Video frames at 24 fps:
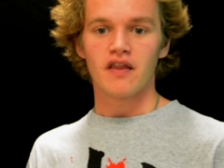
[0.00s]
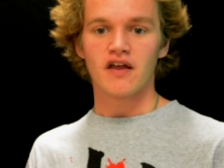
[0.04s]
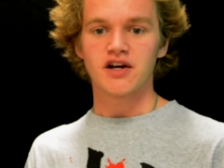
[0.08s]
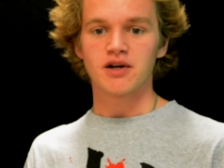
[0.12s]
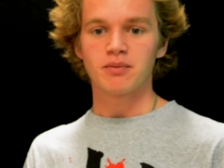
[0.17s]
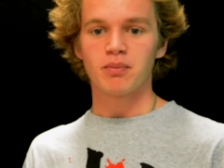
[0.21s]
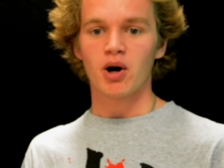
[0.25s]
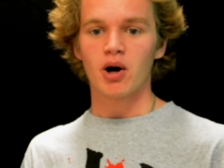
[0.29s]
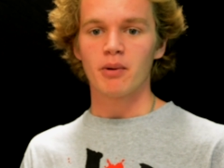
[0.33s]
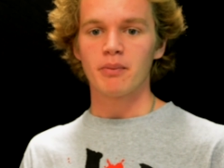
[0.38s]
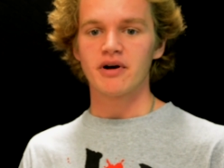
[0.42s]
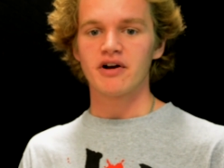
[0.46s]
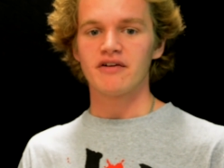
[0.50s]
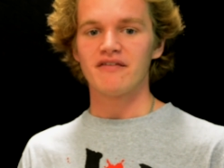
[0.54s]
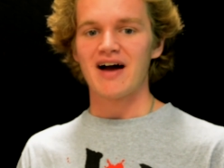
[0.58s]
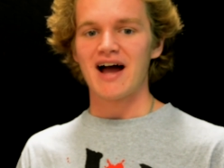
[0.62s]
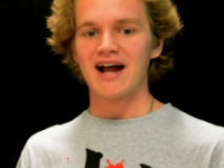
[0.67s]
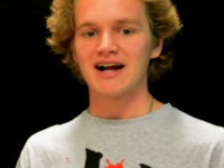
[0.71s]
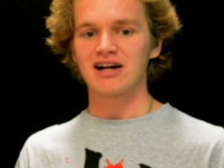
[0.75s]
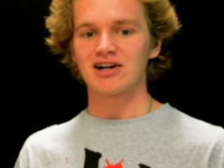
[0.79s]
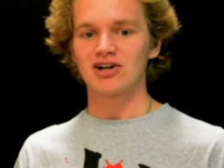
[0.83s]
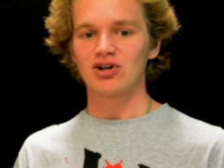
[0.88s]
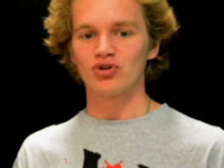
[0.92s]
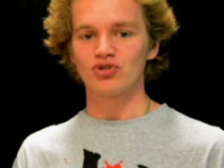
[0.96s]
Department of
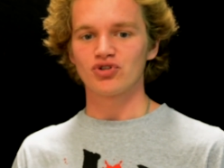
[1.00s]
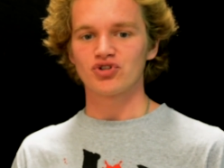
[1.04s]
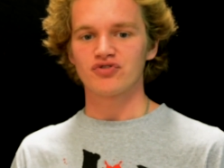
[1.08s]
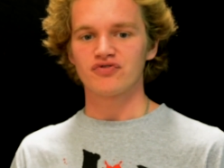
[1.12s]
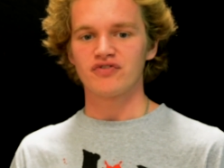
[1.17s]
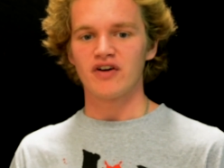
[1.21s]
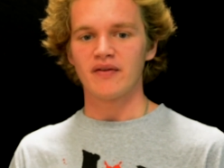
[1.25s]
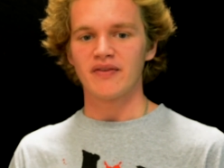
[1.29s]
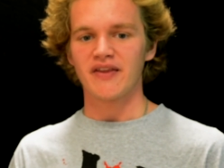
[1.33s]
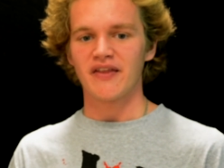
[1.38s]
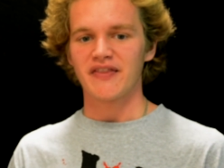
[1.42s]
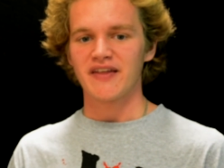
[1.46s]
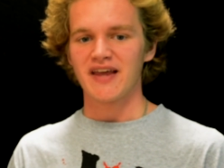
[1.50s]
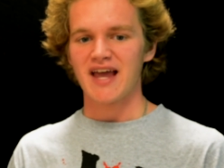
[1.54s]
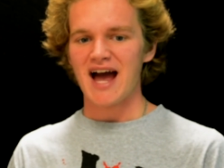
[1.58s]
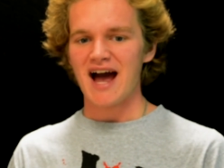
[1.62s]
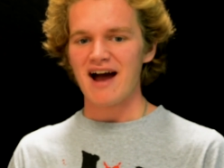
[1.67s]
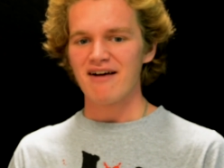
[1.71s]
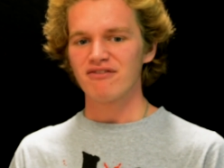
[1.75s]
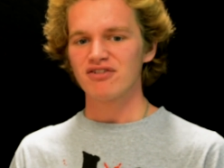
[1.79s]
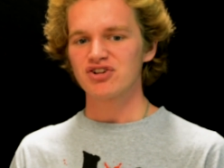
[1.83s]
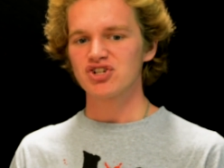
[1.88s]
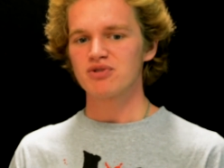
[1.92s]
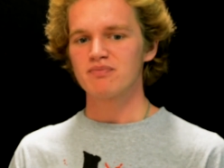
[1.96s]
Agriculture found that the
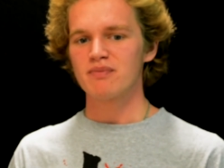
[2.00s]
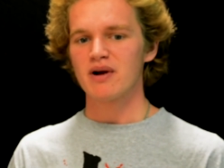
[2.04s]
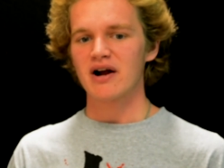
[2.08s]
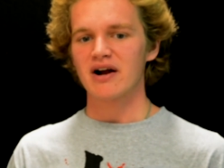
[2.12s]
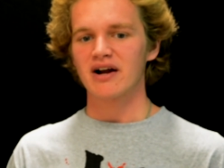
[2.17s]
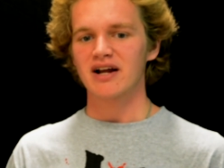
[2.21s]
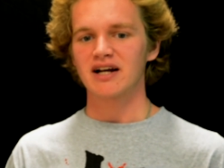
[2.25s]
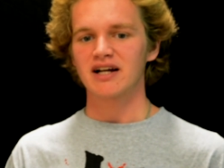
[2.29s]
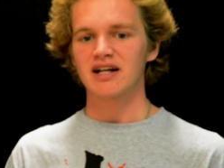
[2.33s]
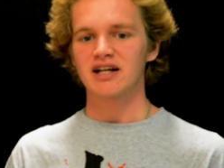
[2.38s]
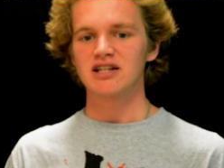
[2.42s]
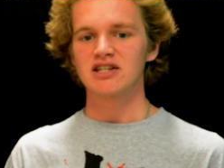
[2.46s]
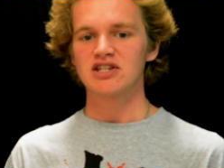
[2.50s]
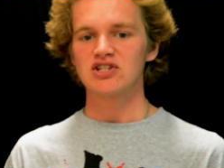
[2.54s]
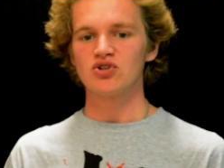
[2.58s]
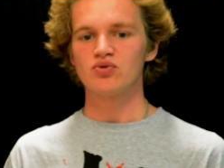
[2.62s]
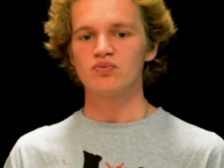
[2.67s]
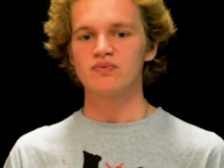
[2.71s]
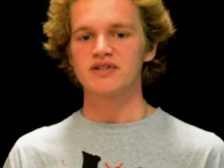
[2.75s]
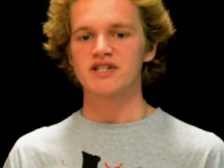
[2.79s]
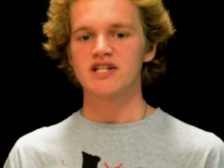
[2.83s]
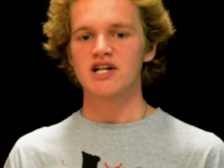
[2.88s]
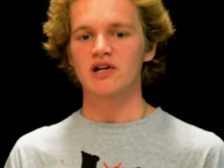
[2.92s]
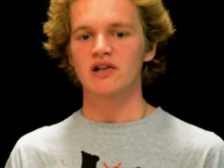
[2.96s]
average American
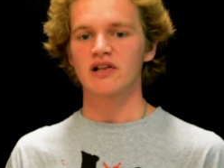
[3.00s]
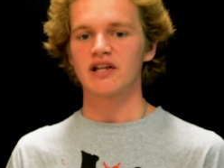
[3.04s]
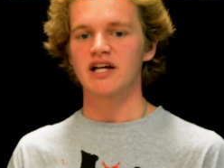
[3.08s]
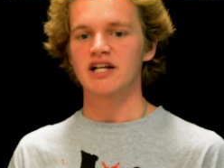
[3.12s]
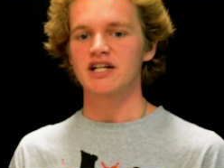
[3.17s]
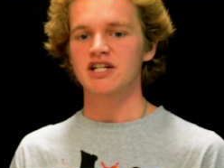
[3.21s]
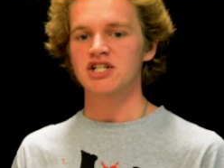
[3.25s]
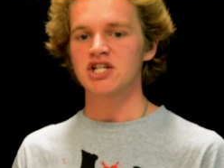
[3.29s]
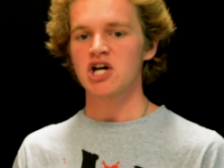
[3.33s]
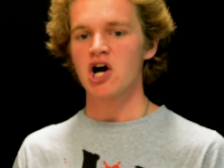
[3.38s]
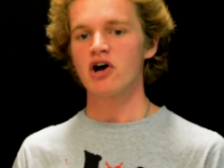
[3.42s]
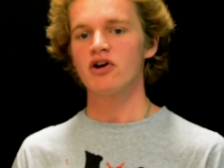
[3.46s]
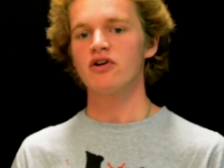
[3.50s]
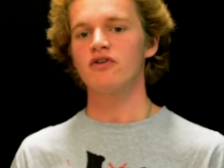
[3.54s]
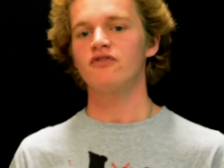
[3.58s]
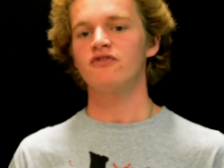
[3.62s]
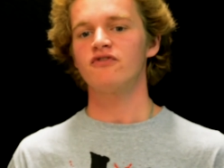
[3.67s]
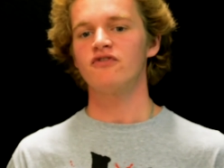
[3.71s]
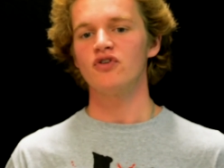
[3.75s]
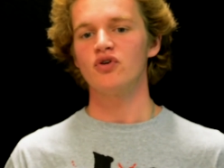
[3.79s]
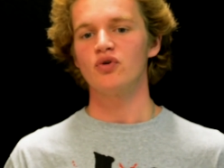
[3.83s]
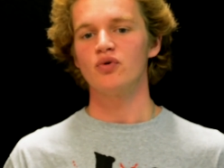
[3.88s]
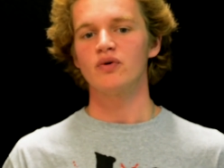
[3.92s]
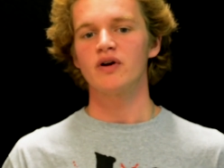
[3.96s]
consumes nearly a ton of
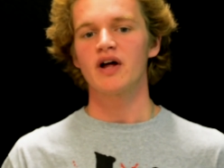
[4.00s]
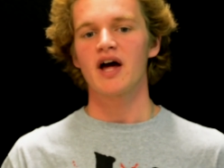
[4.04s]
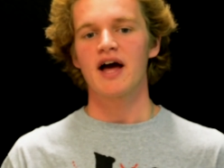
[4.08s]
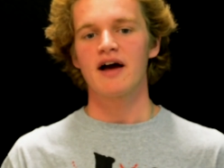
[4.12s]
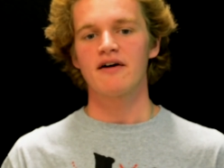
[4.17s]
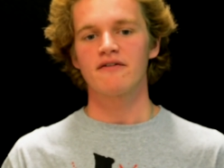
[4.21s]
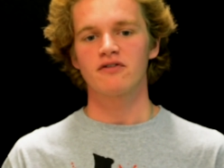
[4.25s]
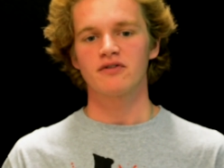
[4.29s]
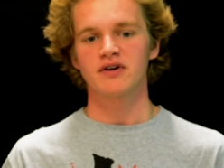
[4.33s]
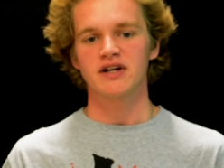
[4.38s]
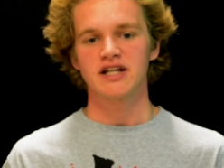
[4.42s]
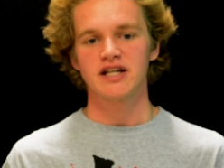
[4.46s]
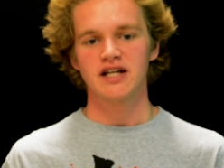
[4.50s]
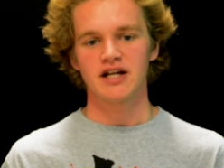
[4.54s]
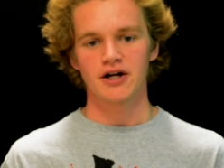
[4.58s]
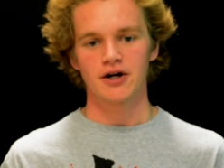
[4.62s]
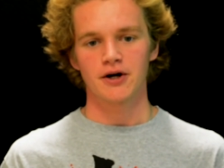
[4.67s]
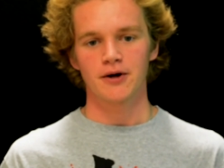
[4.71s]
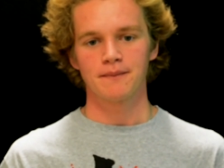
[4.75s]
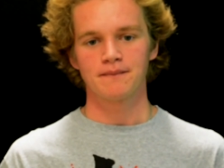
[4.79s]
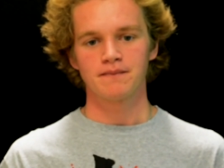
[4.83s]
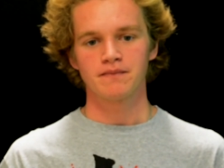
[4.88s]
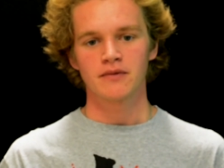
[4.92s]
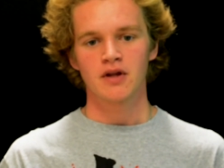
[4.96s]
food every year.